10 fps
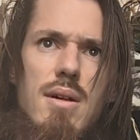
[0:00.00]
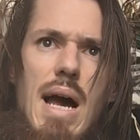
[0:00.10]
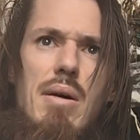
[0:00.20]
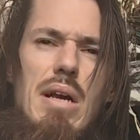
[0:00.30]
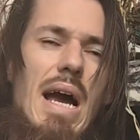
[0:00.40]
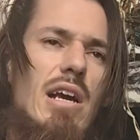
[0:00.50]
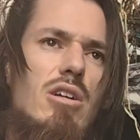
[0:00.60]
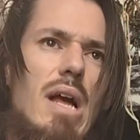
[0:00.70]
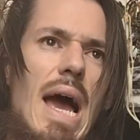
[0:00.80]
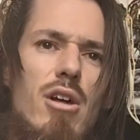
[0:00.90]
I
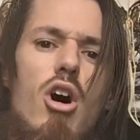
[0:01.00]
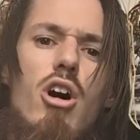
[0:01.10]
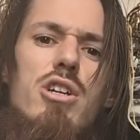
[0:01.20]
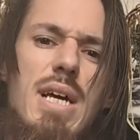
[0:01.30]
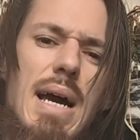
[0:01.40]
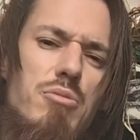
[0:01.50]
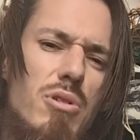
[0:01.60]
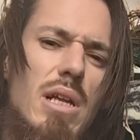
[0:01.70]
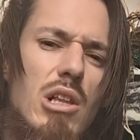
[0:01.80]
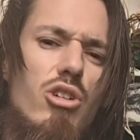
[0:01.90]
had a hard time
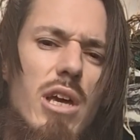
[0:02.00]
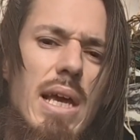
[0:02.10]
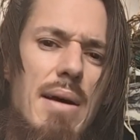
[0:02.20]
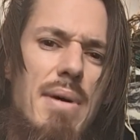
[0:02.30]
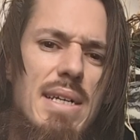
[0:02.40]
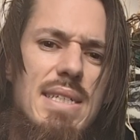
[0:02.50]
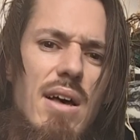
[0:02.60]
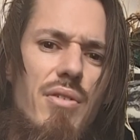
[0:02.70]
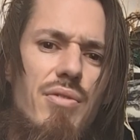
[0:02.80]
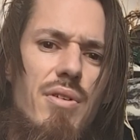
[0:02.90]
really looking at
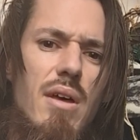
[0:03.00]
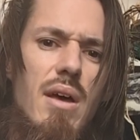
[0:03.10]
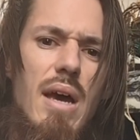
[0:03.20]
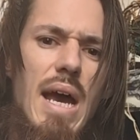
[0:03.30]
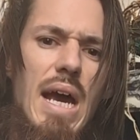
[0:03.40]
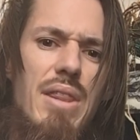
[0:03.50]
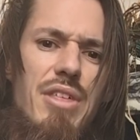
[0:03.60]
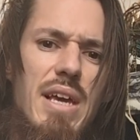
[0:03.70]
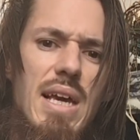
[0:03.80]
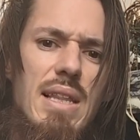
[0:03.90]
myself and
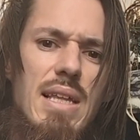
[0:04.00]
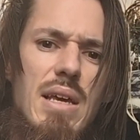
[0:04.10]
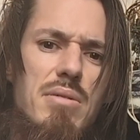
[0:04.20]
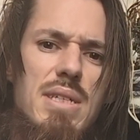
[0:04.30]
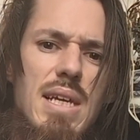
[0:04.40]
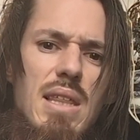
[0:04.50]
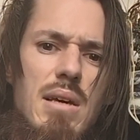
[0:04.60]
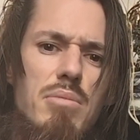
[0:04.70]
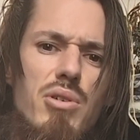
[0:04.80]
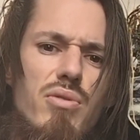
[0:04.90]
thinking that there was
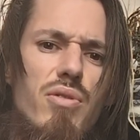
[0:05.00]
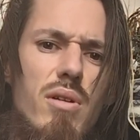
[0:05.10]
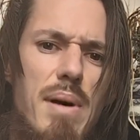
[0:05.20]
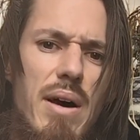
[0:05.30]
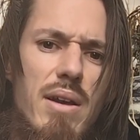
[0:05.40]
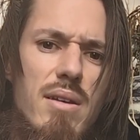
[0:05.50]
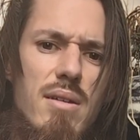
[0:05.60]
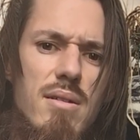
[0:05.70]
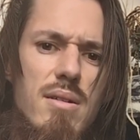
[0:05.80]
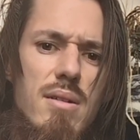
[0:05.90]
anything beautiful about it.
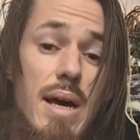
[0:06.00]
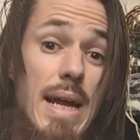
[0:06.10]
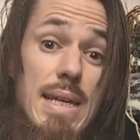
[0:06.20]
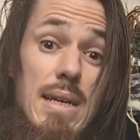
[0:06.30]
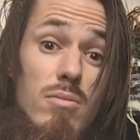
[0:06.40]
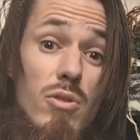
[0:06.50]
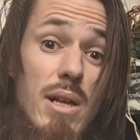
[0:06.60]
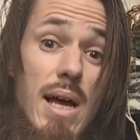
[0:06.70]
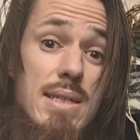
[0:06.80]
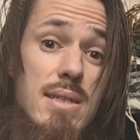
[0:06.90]
And I didn't
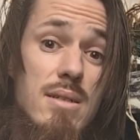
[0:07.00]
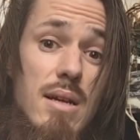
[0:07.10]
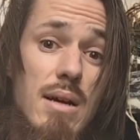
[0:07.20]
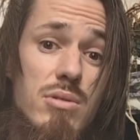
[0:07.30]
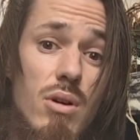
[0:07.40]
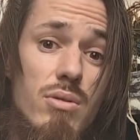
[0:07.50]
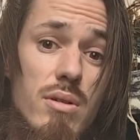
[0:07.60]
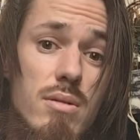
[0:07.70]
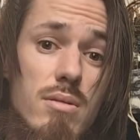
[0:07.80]
realize it until I was older.